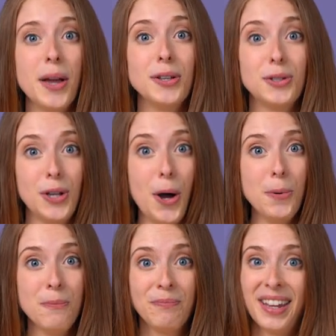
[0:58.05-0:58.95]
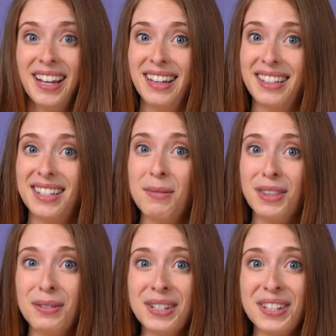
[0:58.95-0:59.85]
So, let's see
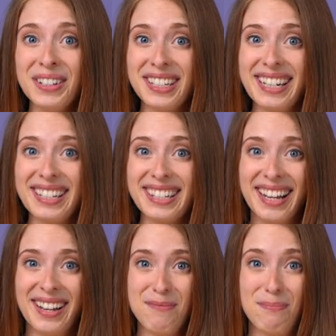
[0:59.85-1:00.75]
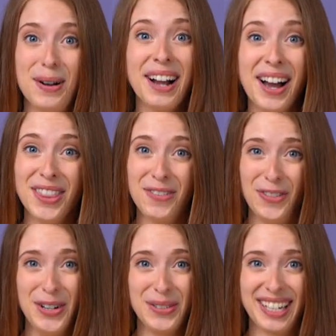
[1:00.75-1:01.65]
what the result is. Bring on the
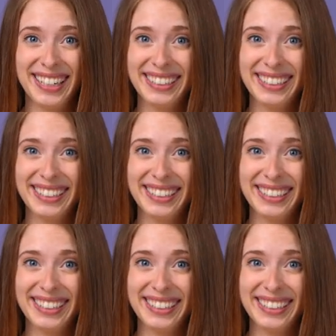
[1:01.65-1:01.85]
fruit.